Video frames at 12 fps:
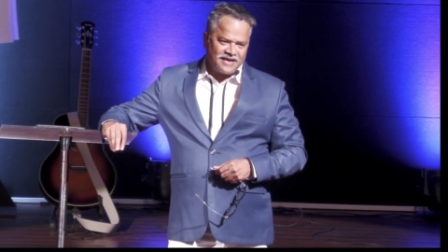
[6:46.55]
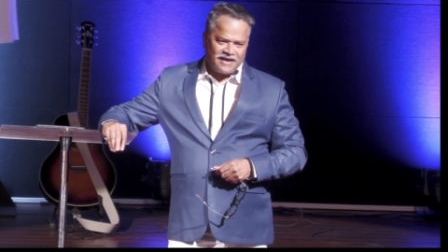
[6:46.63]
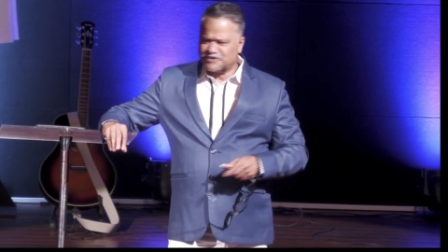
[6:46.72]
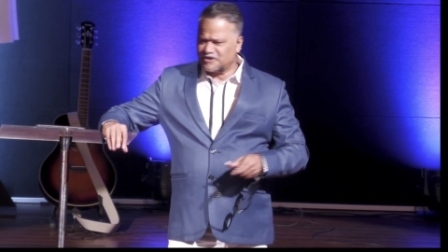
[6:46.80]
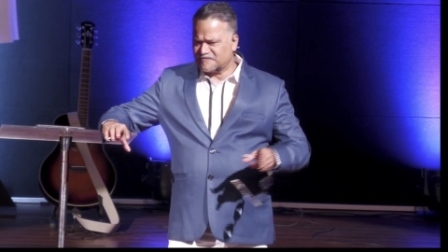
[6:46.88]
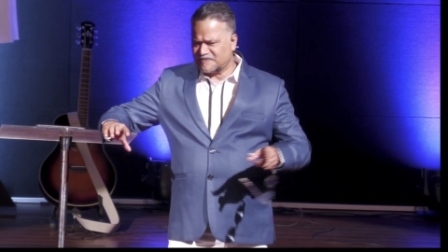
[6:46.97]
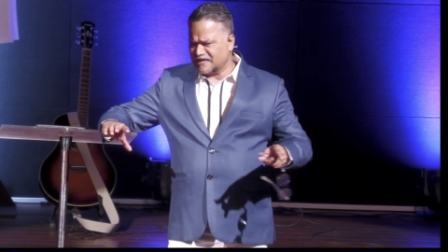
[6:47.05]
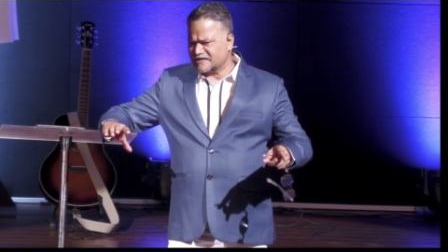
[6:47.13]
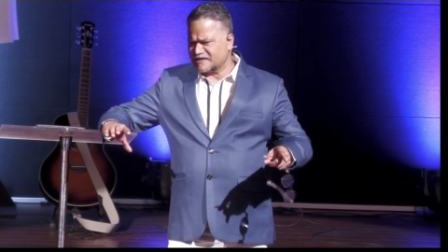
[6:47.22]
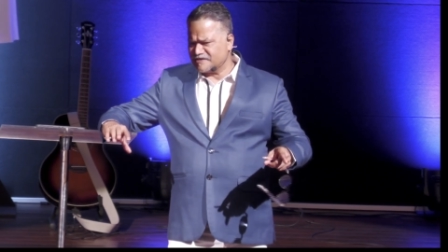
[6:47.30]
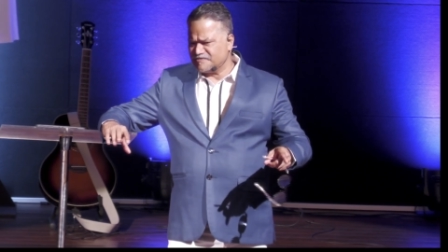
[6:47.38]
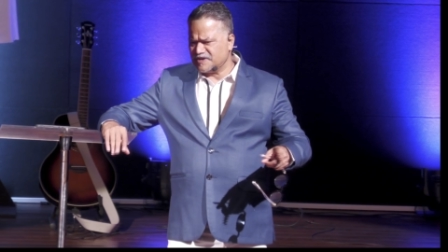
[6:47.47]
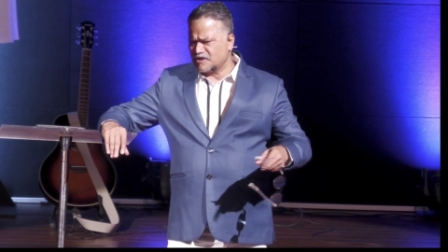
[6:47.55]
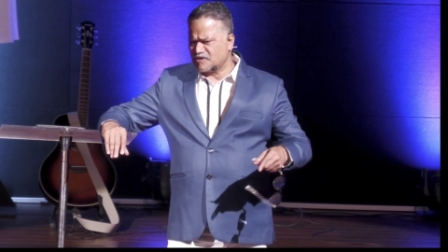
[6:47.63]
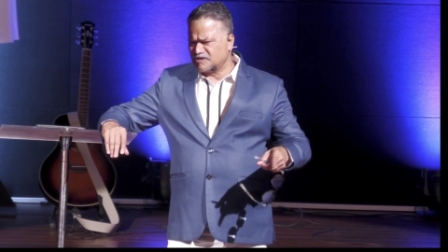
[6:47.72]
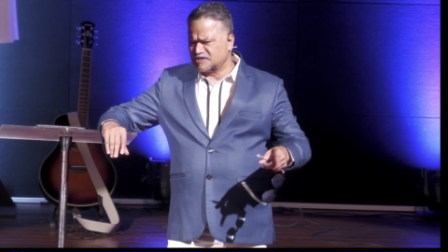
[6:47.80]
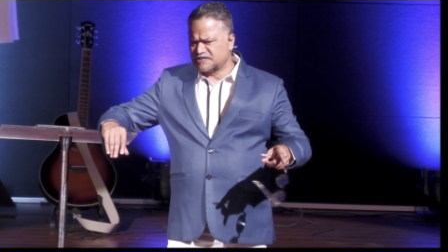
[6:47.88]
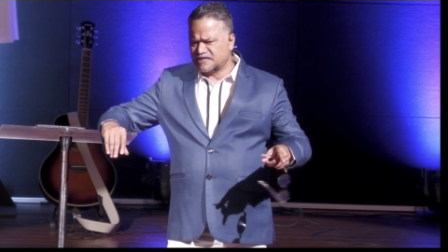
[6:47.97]
I'm not flattering. We are
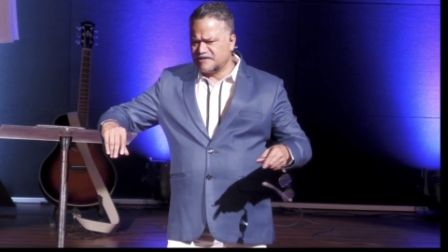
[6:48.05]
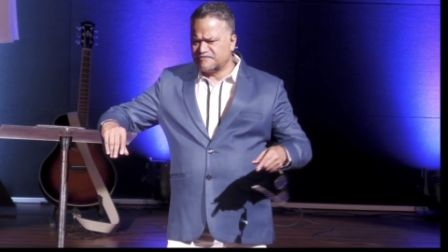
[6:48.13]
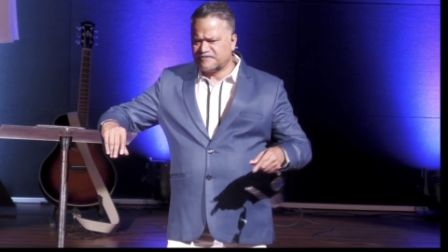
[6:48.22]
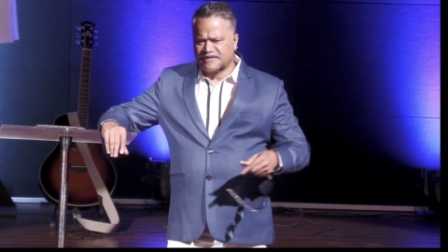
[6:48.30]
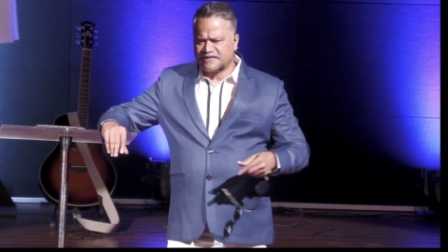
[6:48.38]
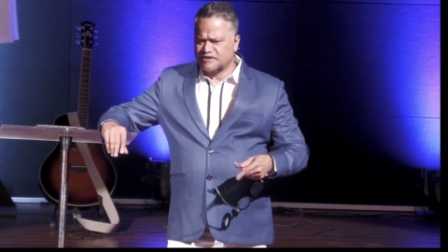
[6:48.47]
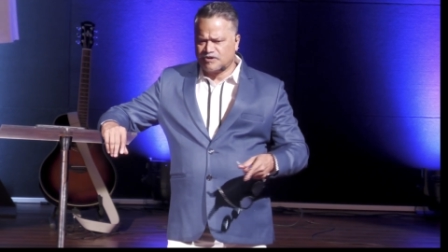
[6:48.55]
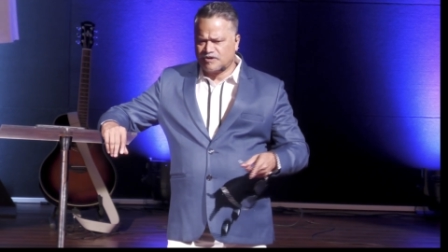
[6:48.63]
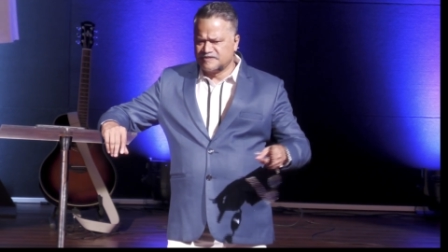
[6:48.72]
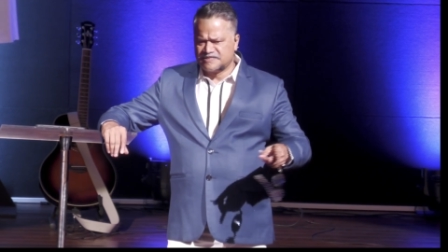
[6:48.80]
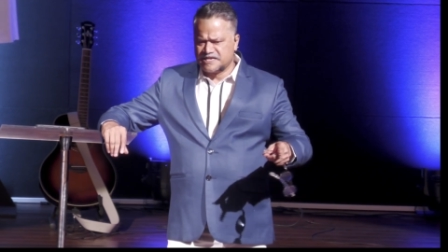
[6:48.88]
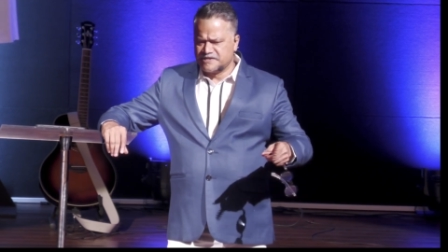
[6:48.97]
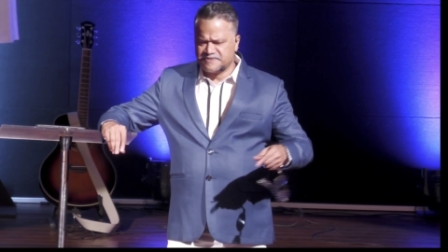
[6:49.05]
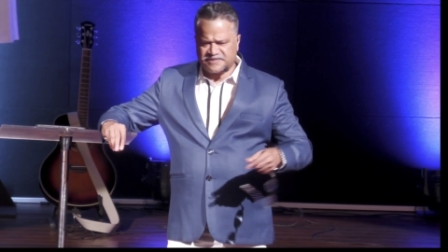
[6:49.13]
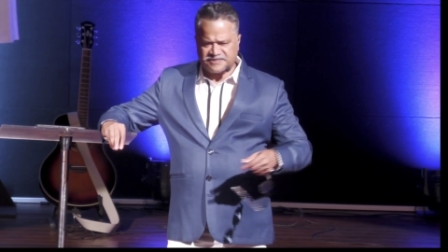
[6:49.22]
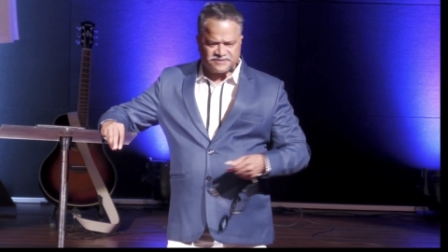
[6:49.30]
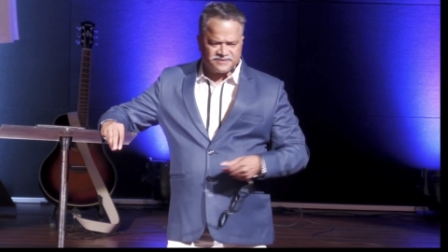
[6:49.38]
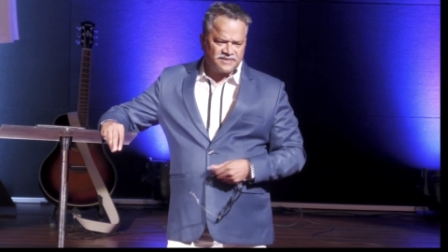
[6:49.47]
constantly fighting, always
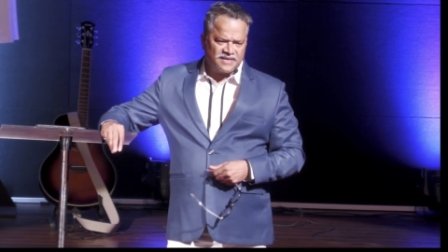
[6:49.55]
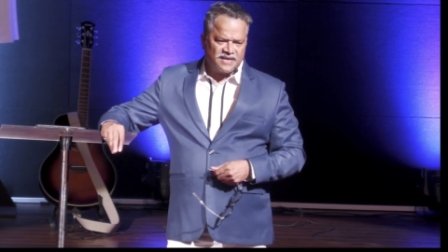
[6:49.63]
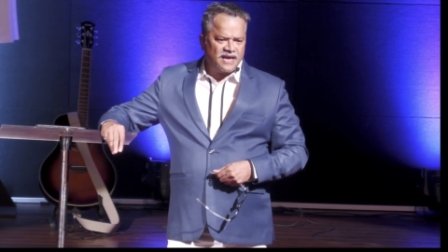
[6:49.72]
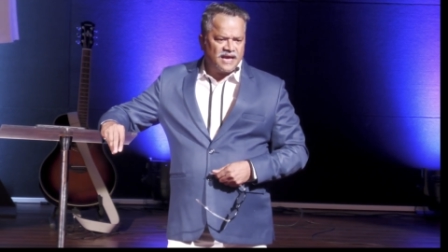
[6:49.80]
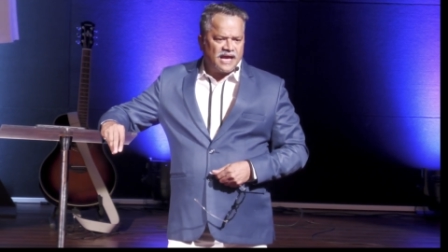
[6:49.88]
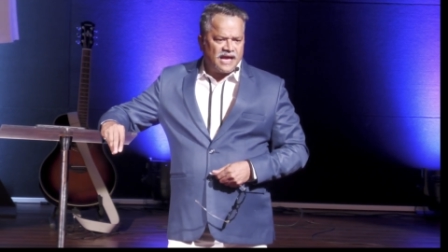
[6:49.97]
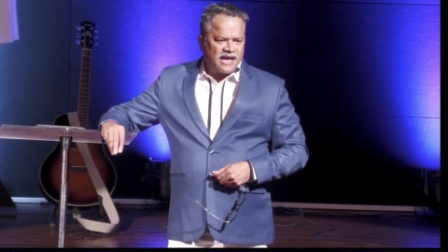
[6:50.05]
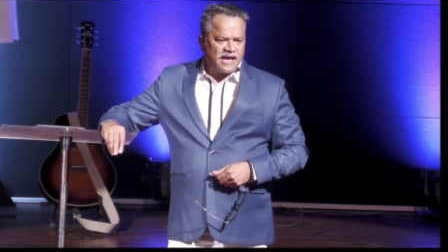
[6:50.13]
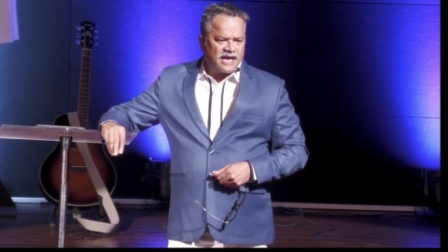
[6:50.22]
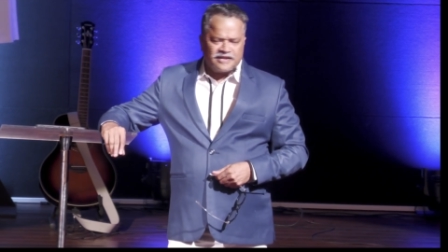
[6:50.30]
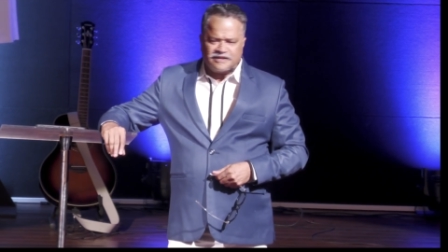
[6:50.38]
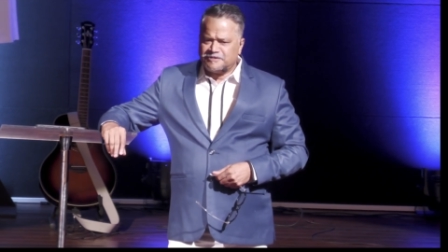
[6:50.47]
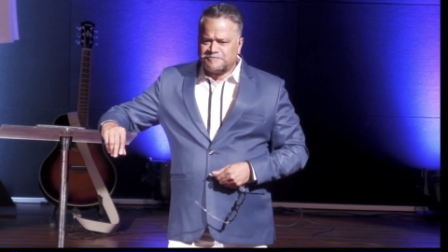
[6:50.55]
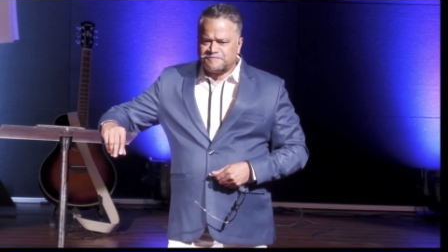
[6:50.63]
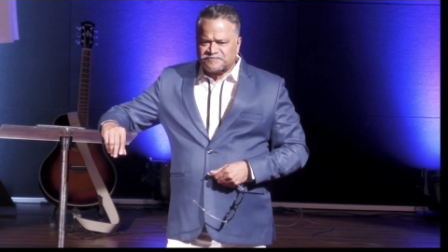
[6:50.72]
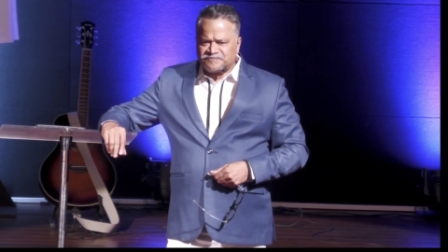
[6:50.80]
enemies. And